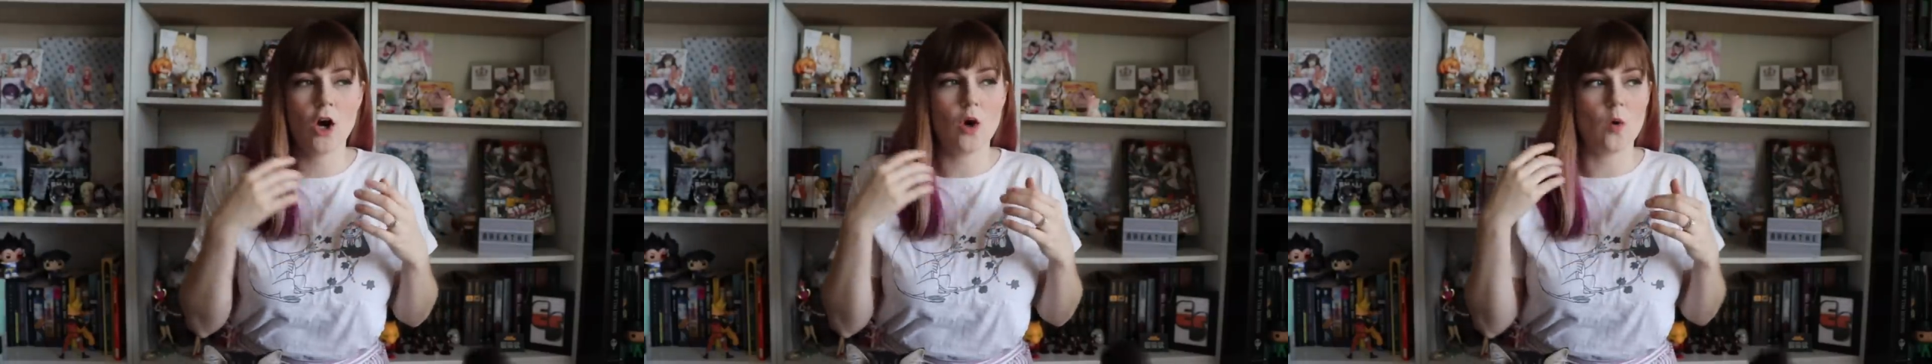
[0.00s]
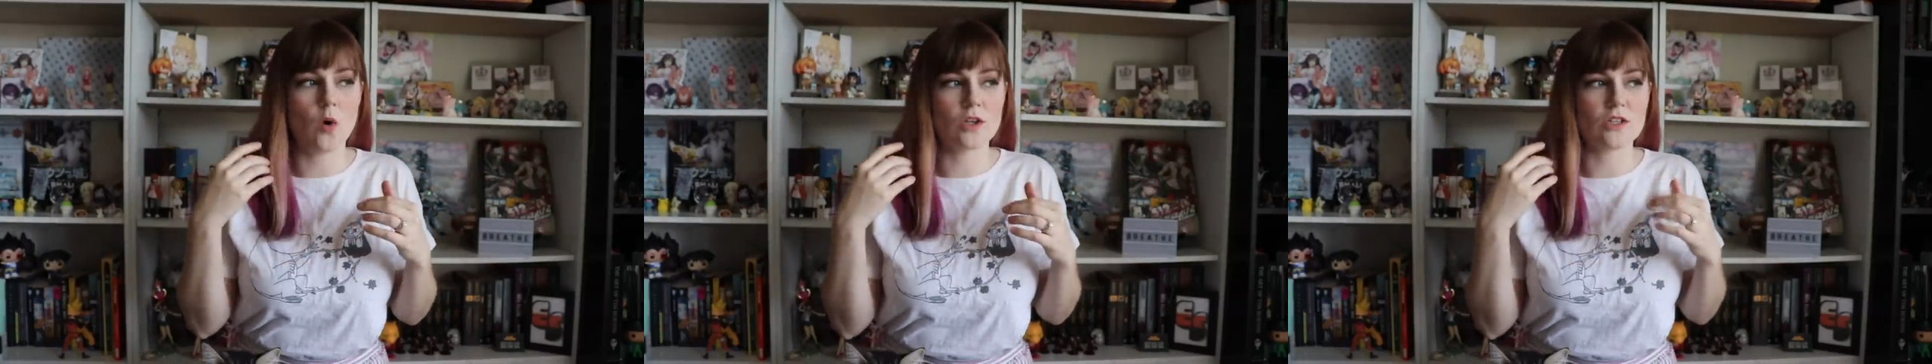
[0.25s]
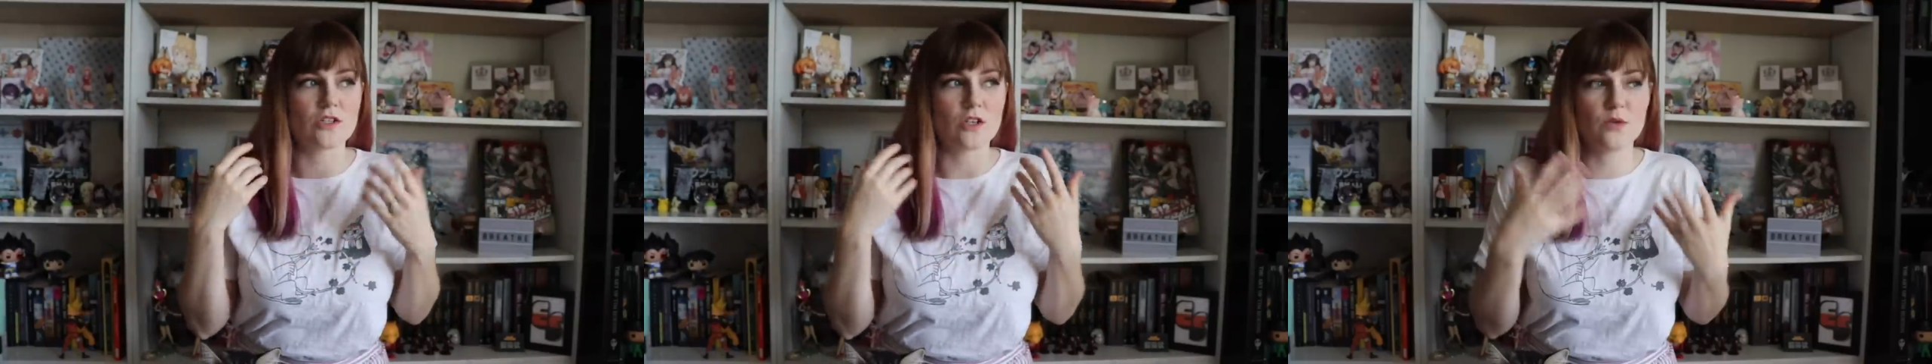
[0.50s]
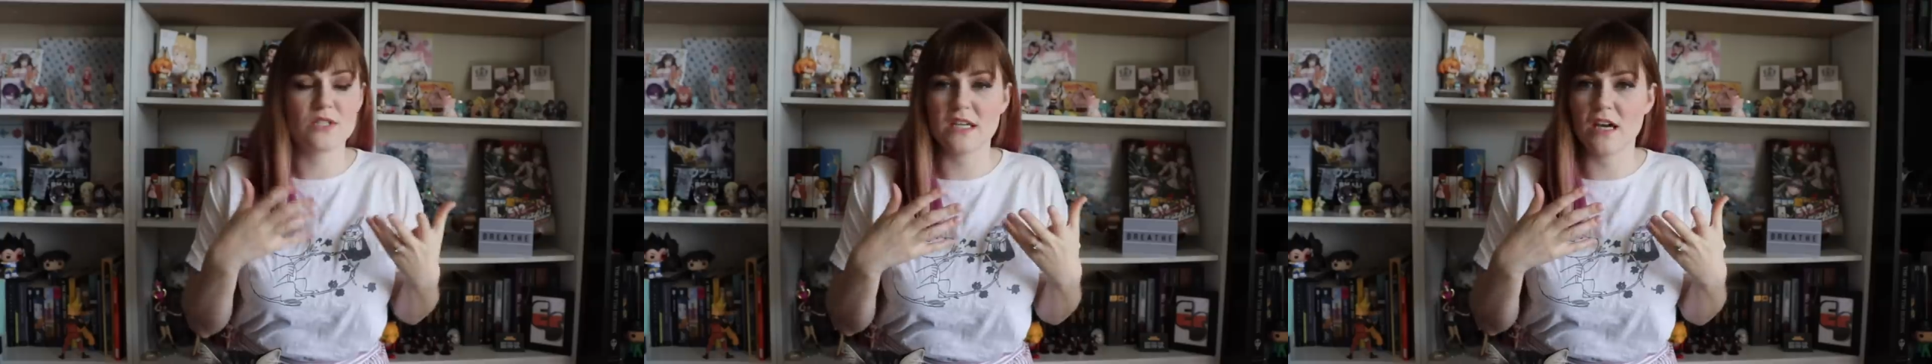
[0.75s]
or
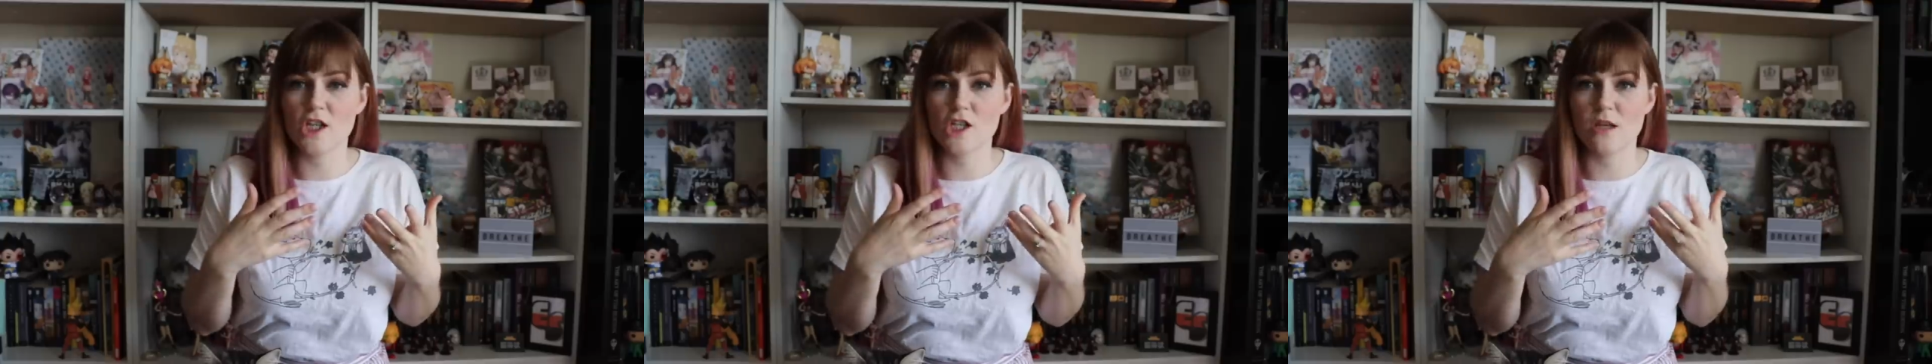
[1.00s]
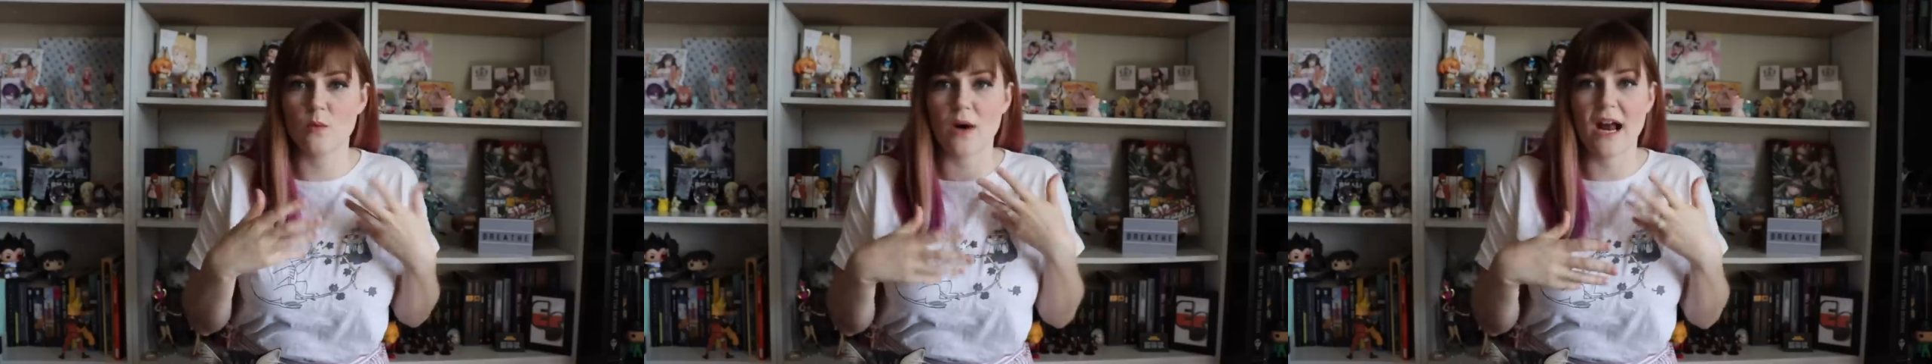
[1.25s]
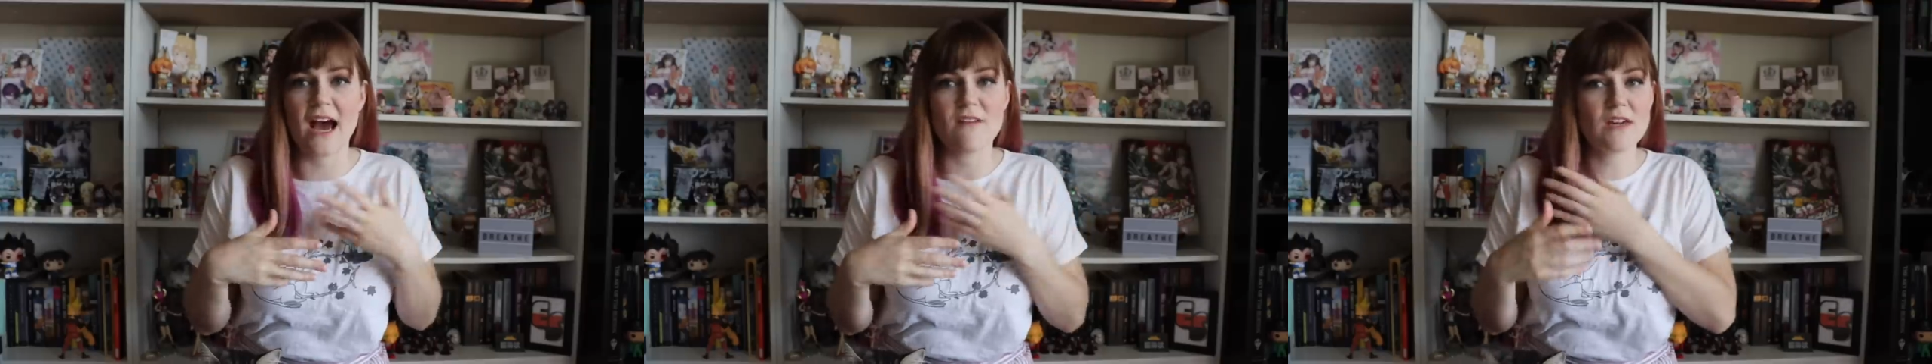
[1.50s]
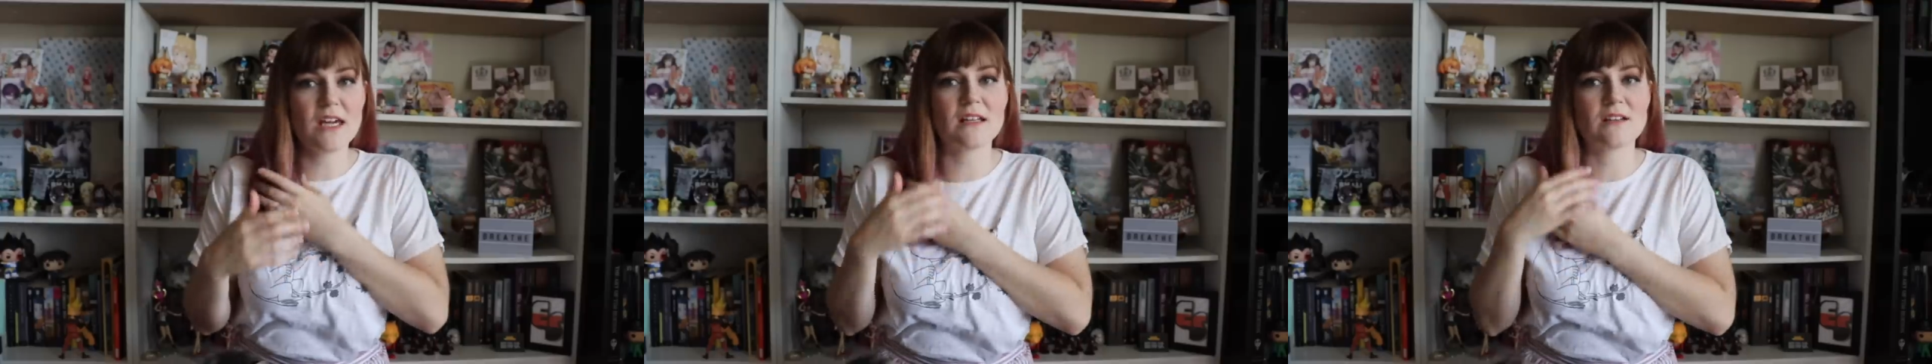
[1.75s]
dissociation that we're
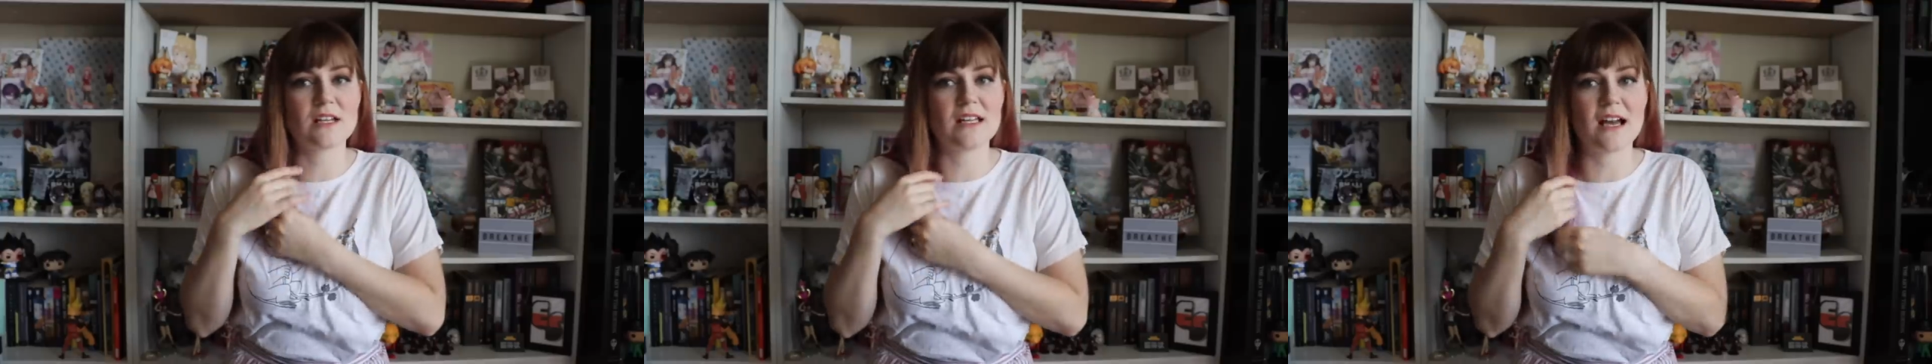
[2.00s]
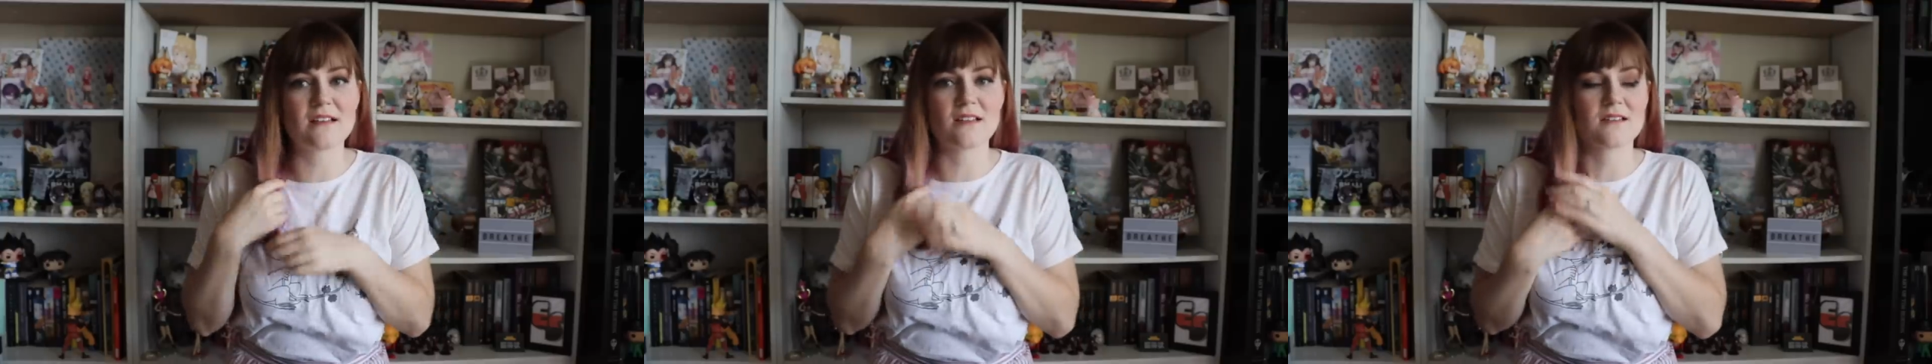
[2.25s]
having and connects